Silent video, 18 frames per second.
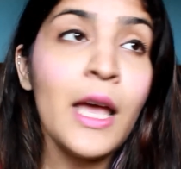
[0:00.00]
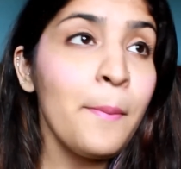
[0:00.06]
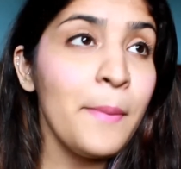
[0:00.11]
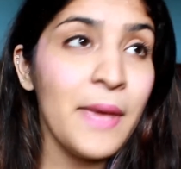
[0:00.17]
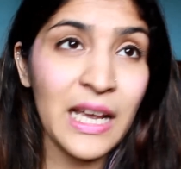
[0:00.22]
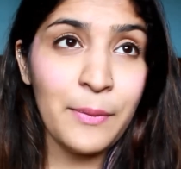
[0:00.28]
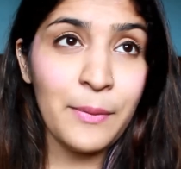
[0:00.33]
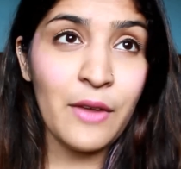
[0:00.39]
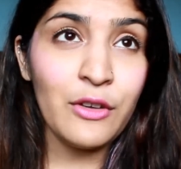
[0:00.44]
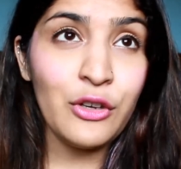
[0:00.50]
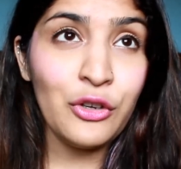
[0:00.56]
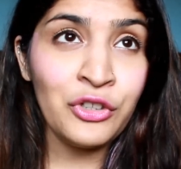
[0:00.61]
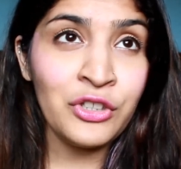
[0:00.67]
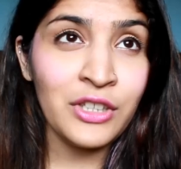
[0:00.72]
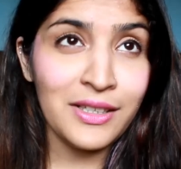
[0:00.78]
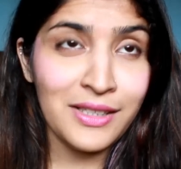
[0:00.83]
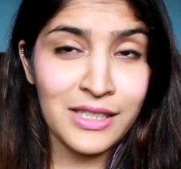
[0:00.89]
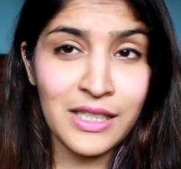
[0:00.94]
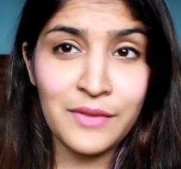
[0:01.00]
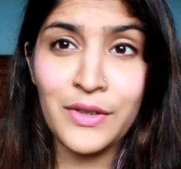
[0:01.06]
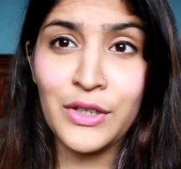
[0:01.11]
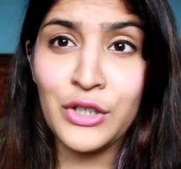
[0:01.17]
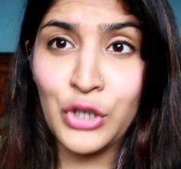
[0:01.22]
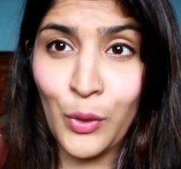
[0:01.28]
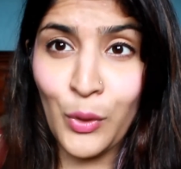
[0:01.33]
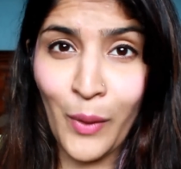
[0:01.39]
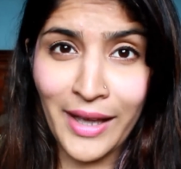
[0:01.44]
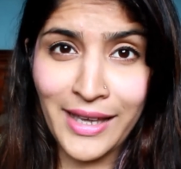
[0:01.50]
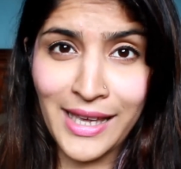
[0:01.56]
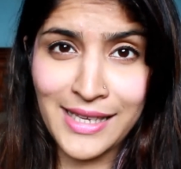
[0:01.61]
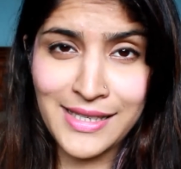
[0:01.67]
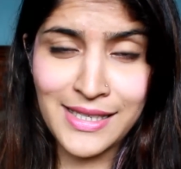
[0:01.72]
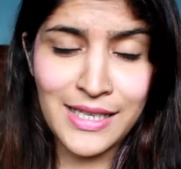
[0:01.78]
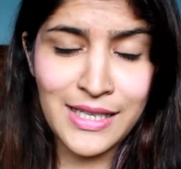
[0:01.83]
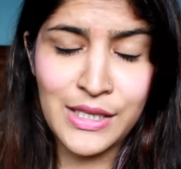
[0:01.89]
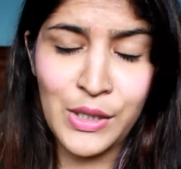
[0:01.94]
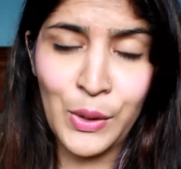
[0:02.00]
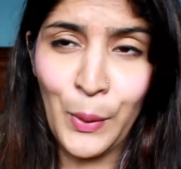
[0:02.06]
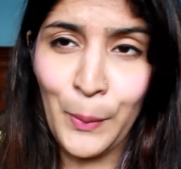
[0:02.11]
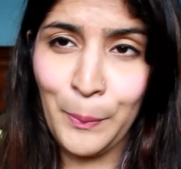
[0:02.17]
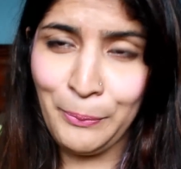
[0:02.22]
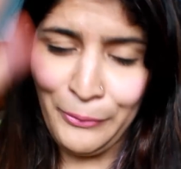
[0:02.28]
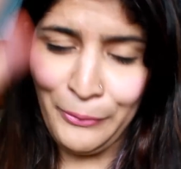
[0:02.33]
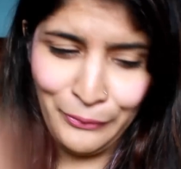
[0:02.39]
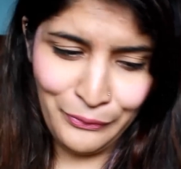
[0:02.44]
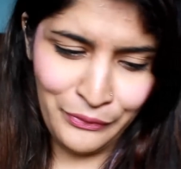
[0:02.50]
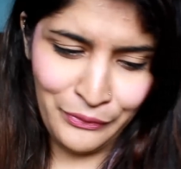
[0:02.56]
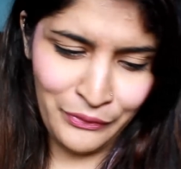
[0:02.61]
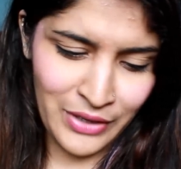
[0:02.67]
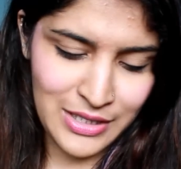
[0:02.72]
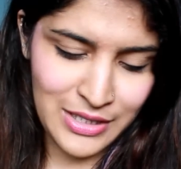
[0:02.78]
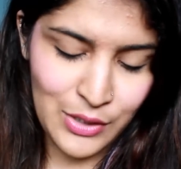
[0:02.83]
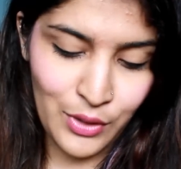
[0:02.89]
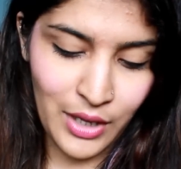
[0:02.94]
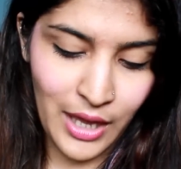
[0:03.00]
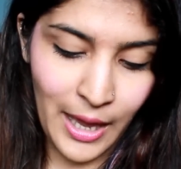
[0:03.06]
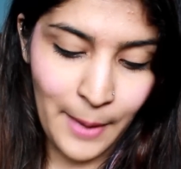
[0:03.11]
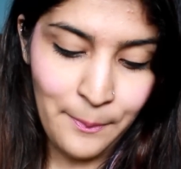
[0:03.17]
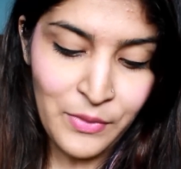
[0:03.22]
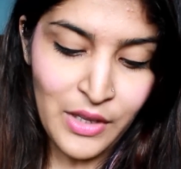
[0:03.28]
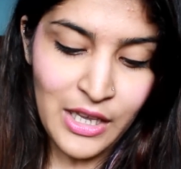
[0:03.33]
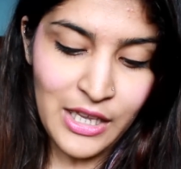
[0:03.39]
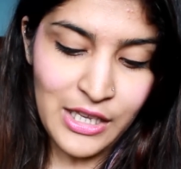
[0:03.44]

Makeup Revolution doesn't even know I exist, so it's okay.